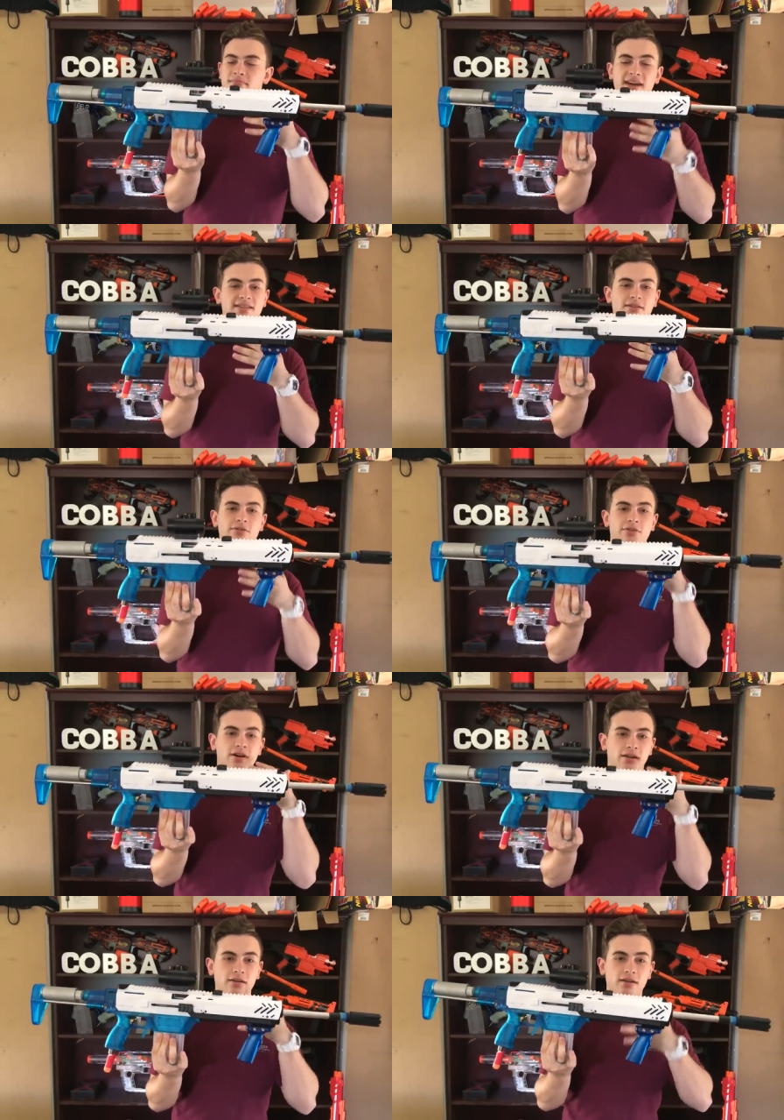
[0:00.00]
makes it look
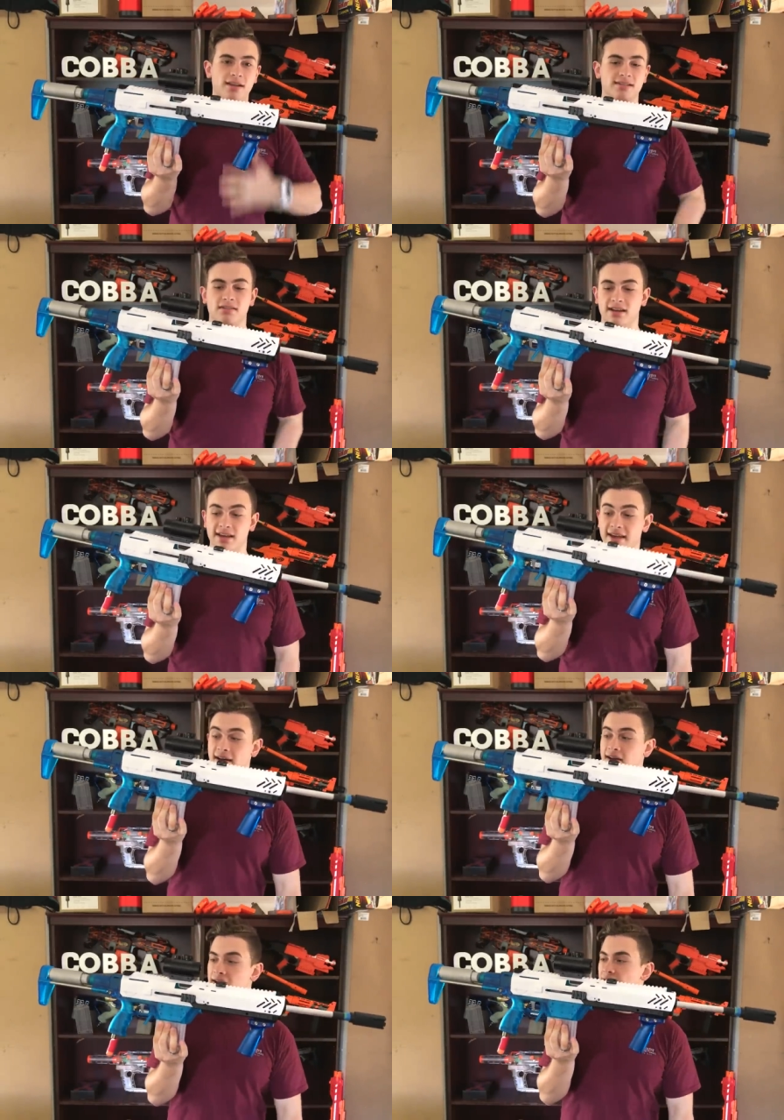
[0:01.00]
a lot less like a
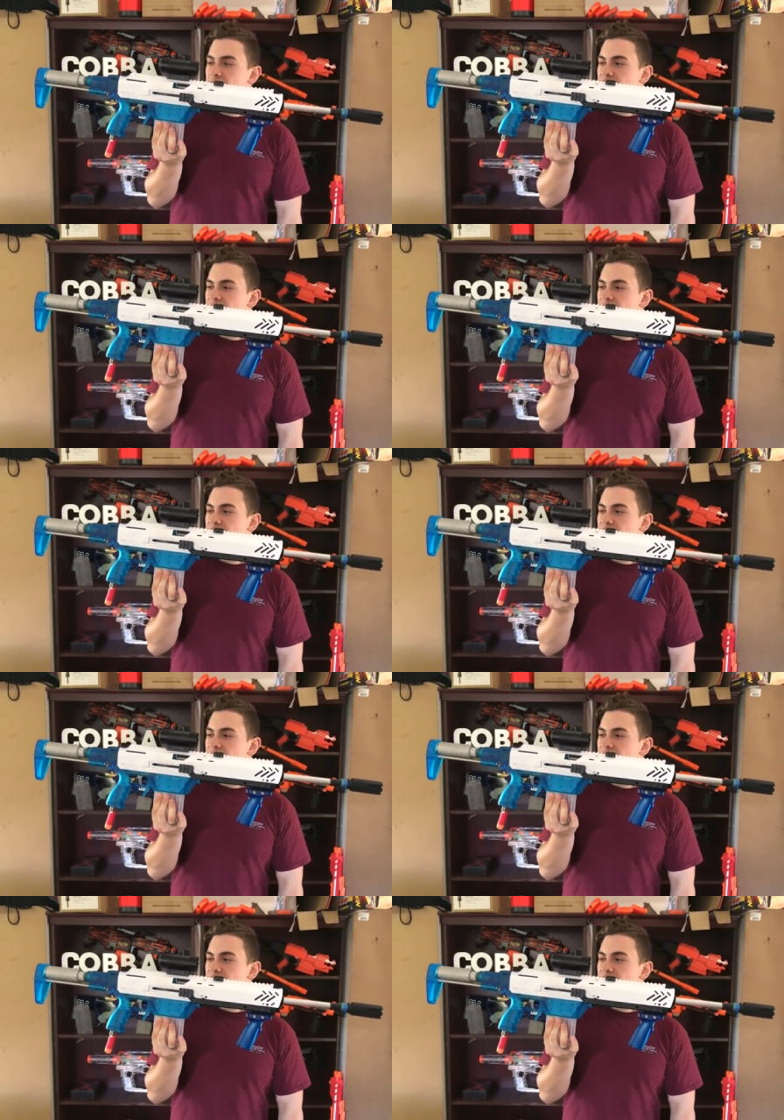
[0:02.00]
gun,